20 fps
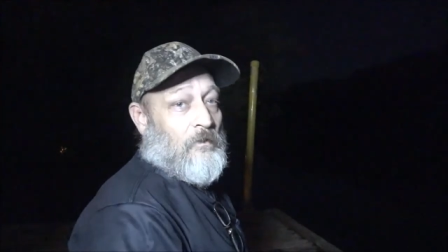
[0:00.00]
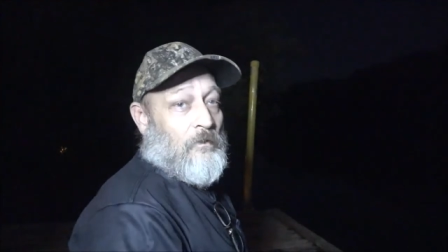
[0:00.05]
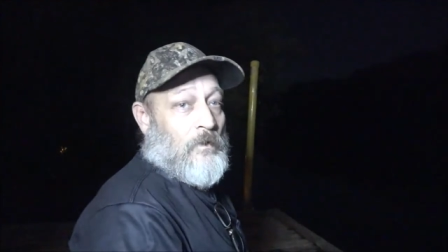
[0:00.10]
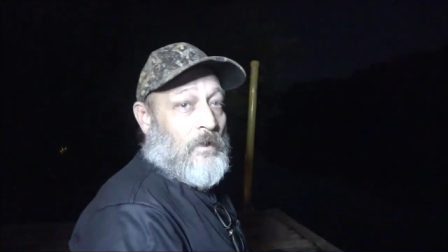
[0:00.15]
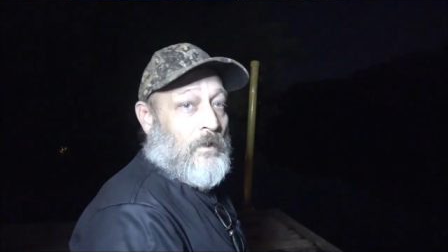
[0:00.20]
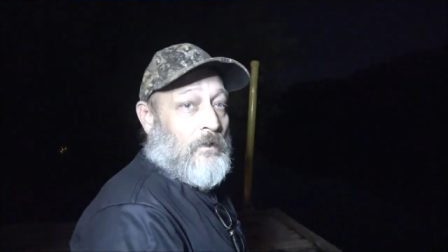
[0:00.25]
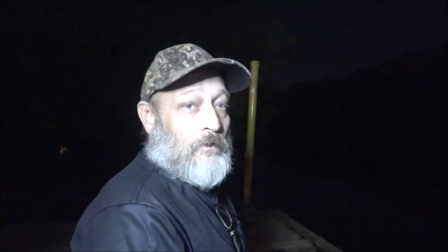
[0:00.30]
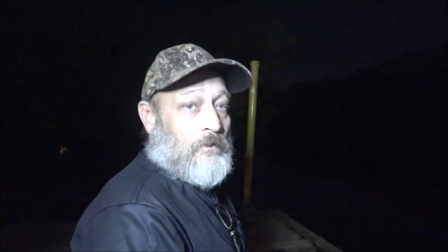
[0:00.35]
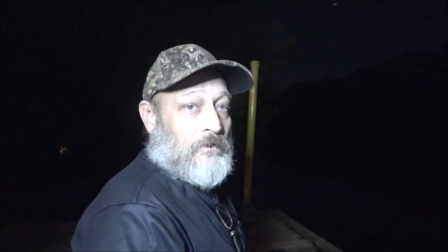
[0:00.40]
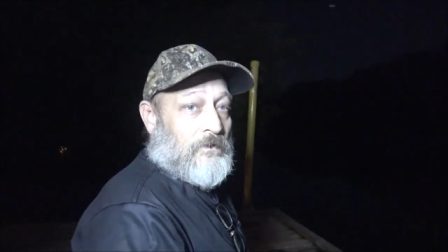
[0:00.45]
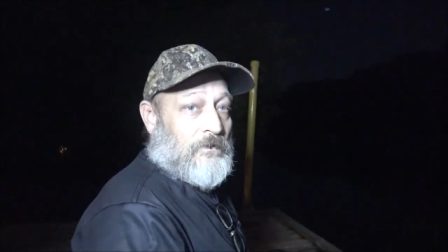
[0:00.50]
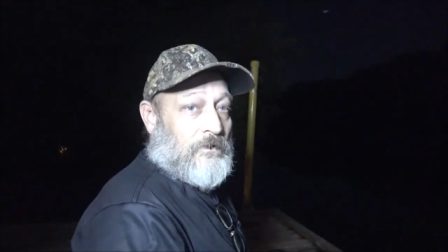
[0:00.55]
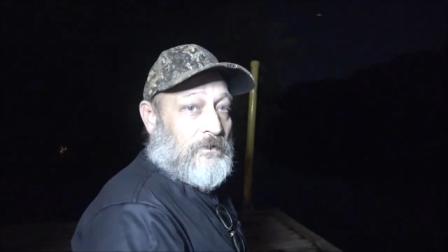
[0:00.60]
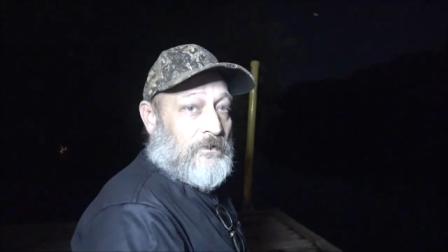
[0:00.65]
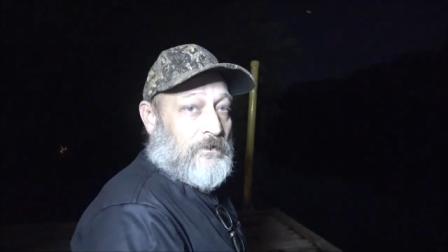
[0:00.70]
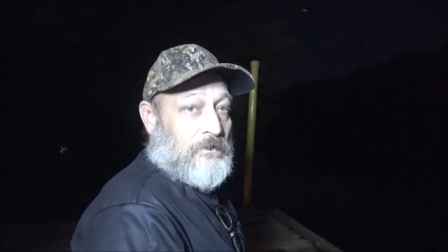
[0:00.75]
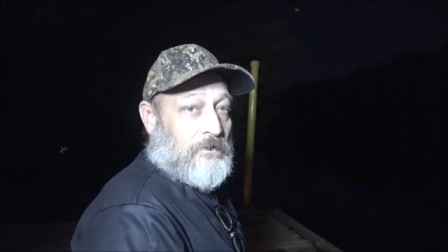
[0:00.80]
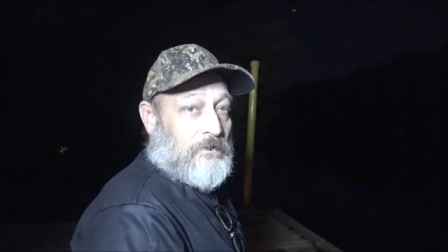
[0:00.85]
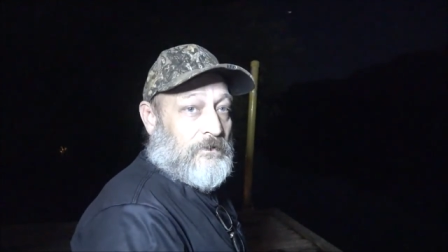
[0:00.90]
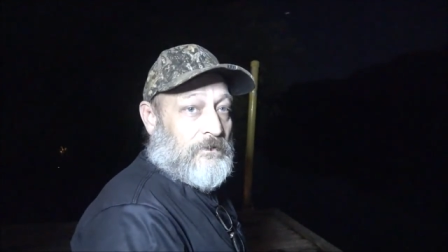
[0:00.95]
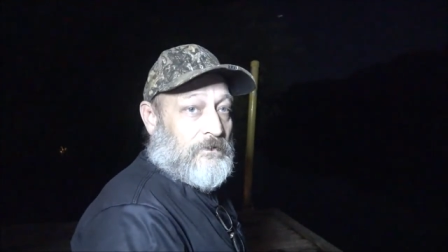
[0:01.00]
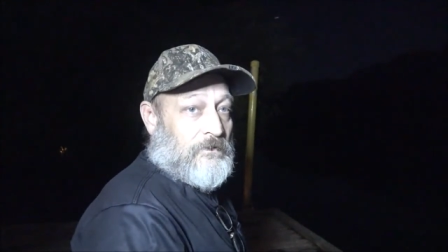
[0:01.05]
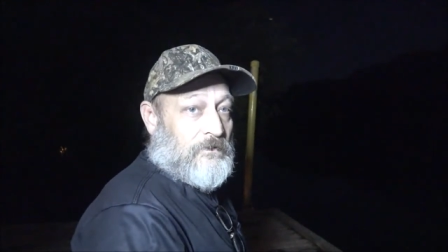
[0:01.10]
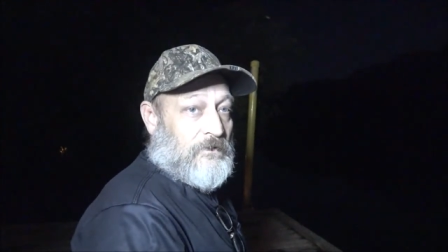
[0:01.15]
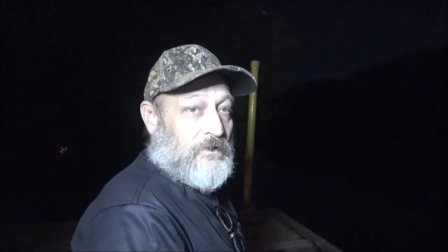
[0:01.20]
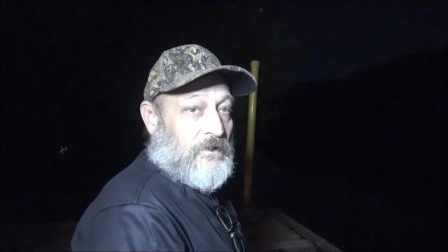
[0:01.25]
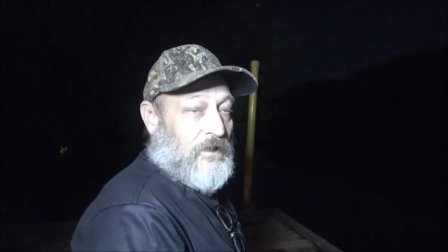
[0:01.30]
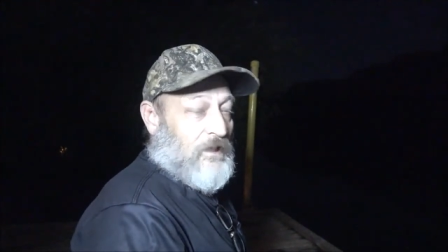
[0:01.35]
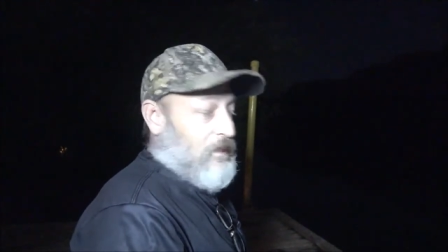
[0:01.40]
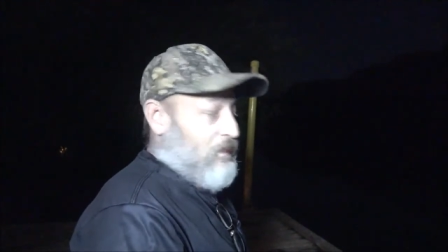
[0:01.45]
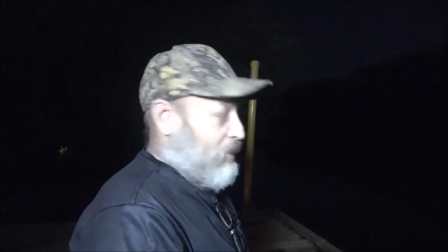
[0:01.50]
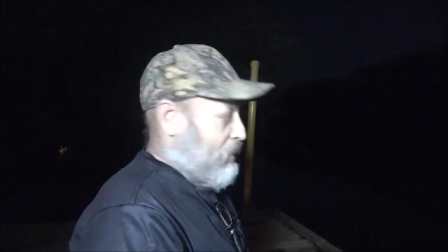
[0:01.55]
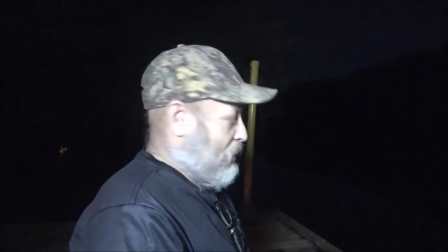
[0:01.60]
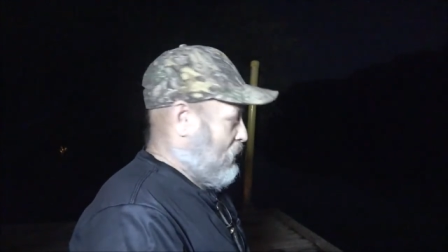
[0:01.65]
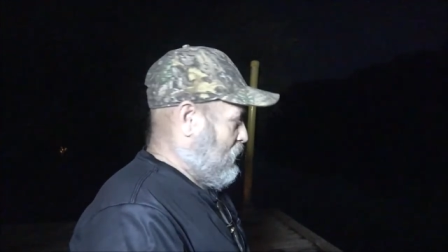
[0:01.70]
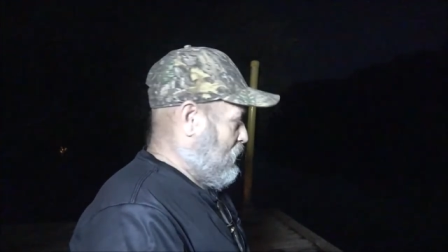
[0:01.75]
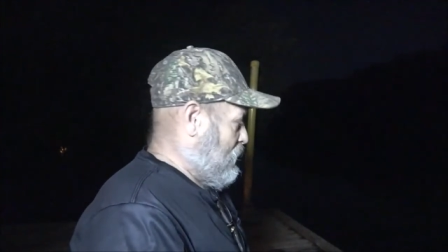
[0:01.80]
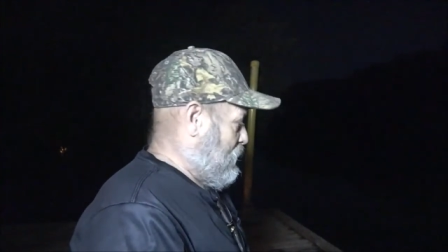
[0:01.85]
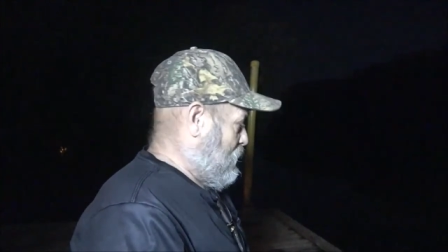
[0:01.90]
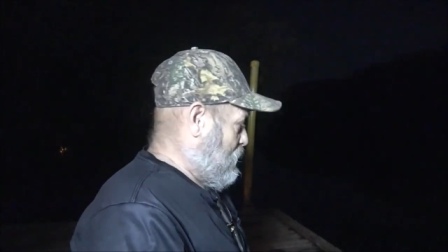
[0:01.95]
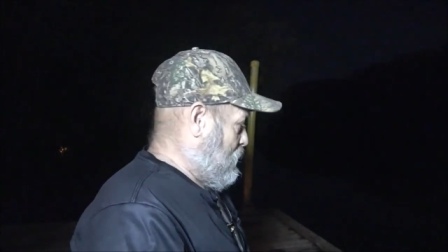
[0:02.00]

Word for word: whelp. Yeah. Oh, it's